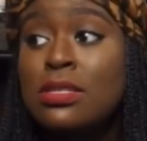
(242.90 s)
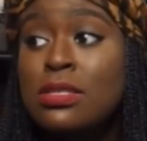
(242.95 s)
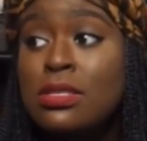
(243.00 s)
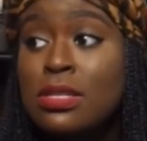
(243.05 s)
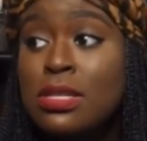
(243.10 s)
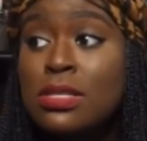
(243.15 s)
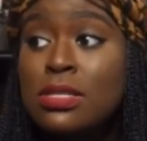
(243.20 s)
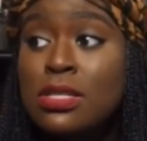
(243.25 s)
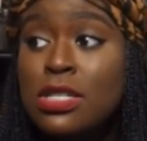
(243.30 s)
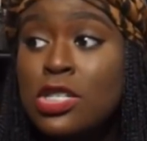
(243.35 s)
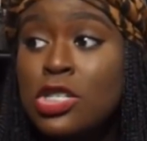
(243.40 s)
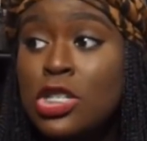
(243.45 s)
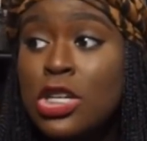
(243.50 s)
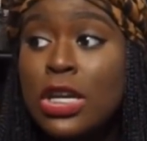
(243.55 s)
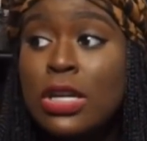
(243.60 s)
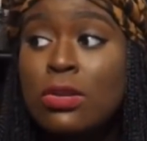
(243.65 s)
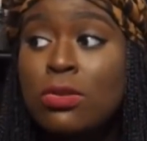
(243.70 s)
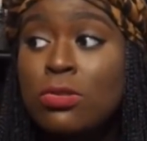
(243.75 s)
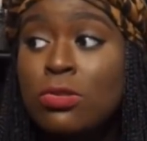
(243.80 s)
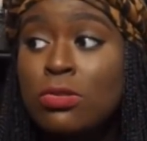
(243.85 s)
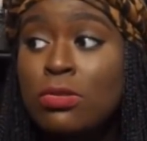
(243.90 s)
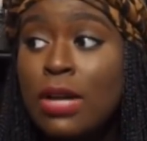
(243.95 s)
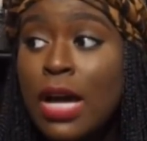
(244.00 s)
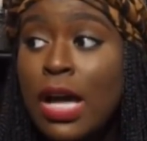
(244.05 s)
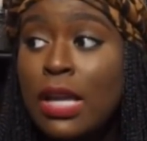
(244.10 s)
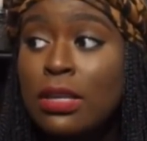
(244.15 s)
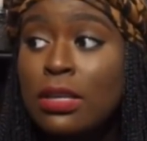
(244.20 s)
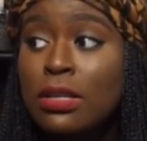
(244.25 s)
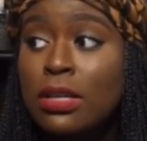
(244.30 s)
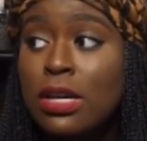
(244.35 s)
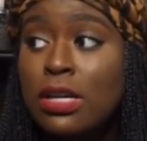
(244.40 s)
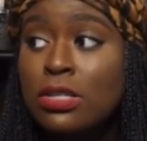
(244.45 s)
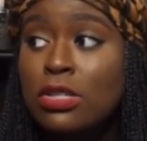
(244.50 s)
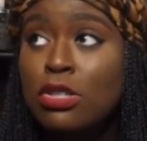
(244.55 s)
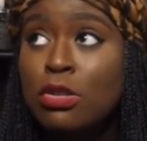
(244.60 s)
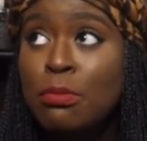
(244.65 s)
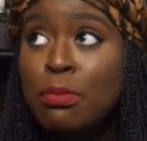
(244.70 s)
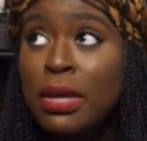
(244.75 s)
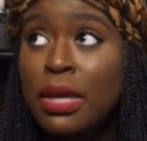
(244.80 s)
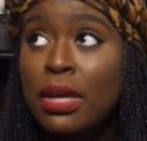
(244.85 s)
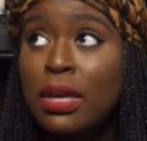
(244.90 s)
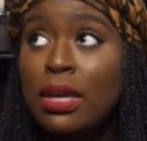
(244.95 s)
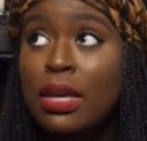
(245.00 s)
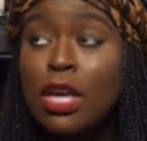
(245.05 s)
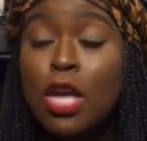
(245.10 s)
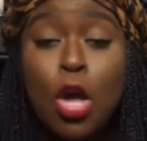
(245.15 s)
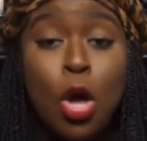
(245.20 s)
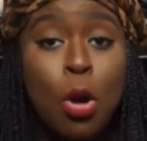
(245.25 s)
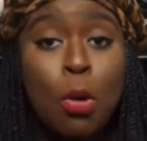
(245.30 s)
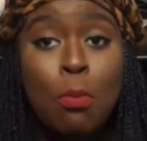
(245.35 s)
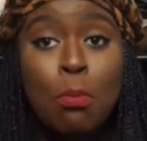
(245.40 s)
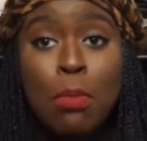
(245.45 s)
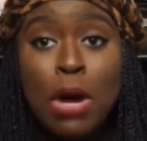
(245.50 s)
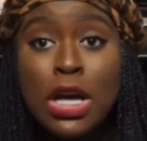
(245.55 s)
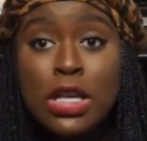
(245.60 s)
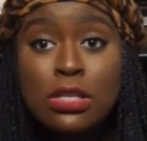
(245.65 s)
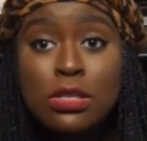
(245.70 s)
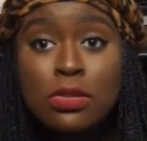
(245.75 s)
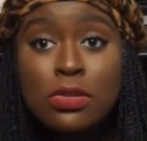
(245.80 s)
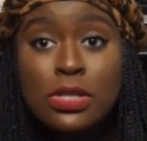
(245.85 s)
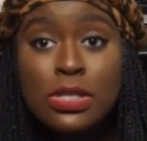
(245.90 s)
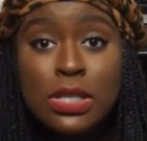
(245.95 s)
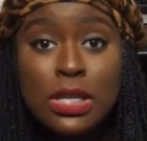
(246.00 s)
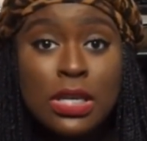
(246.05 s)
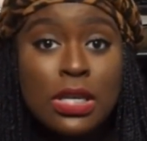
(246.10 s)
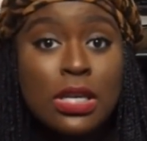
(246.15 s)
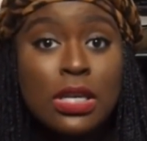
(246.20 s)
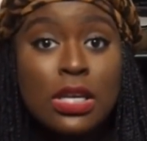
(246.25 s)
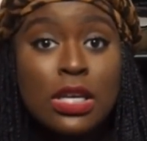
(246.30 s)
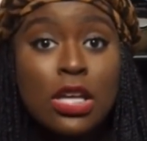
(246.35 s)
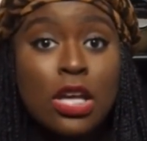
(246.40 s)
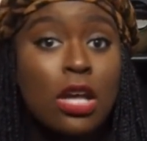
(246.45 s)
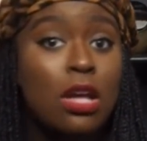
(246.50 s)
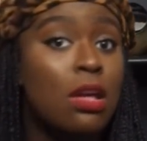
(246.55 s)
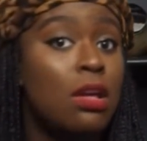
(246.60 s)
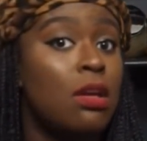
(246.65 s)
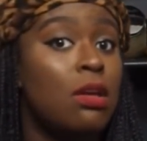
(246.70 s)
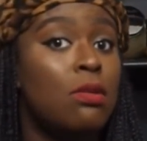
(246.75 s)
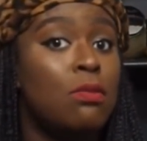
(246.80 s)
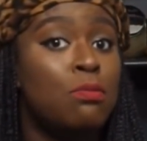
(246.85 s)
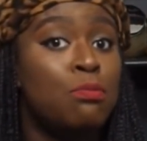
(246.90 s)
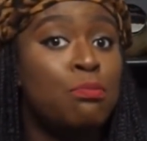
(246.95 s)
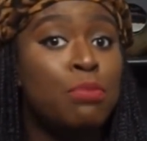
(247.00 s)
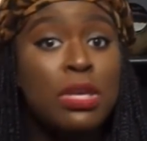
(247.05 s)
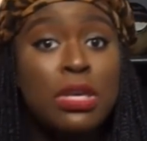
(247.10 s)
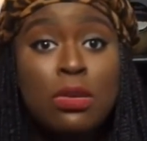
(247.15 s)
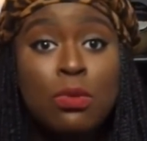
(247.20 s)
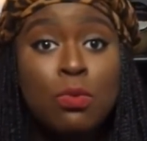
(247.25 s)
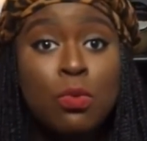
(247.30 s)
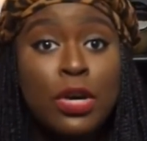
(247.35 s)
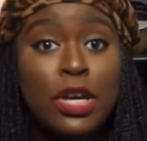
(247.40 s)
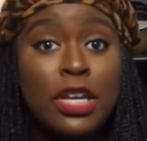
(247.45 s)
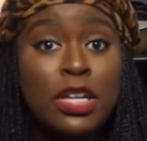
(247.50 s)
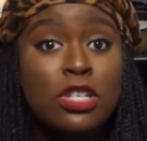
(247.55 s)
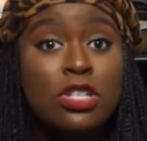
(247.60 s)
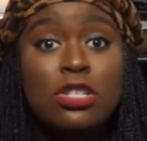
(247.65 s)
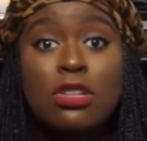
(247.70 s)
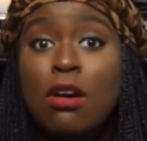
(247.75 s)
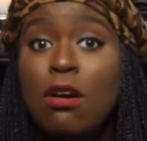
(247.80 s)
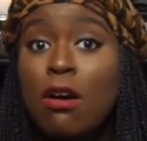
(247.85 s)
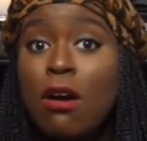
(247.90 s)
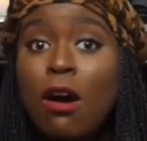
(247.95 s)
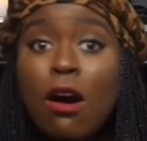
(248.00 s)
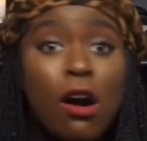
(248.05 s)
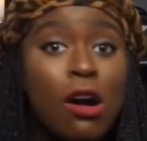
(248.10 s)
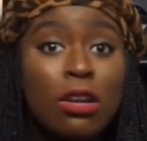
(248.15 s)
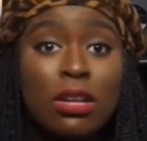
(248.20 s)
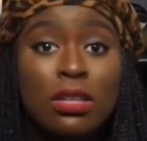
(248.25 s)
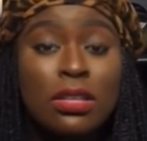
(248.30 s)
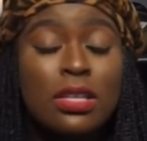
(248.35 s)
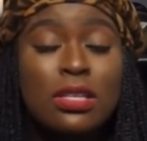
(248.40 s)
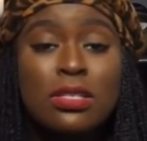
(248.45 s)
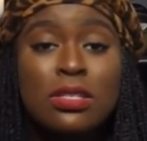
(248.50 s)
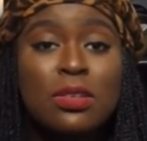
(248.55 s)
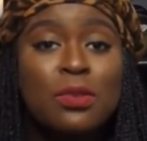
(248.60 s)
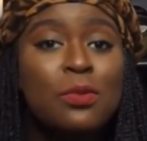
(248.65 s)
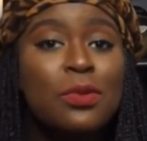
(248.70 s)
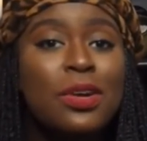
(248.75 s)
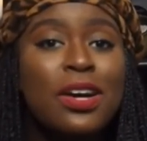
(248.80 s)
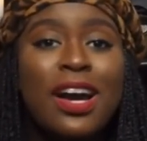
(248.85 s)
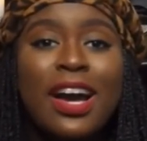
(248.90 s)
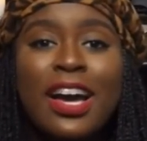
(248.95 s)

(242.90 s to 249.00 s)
disney channel do not look under the bed monsters inc bewitched all of this in one.